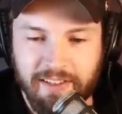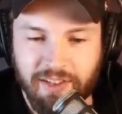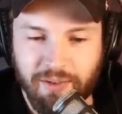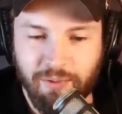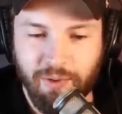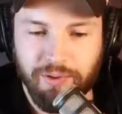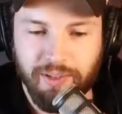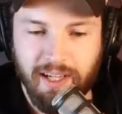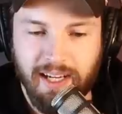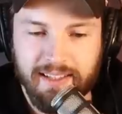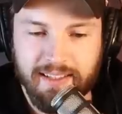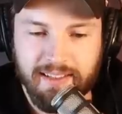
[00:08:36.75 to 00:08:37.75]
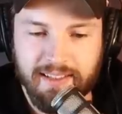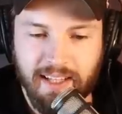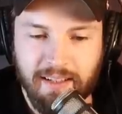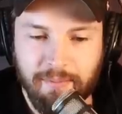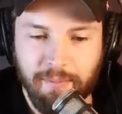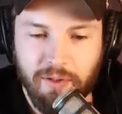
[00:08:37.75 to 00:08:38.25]
She rolled her eyes and
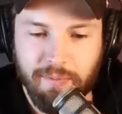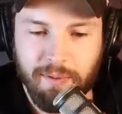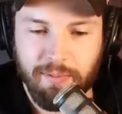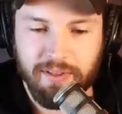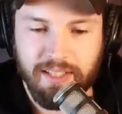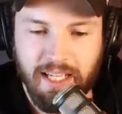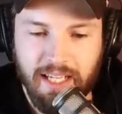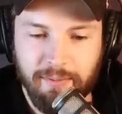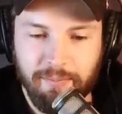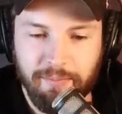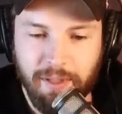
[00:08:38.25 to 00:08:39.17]
said, most people date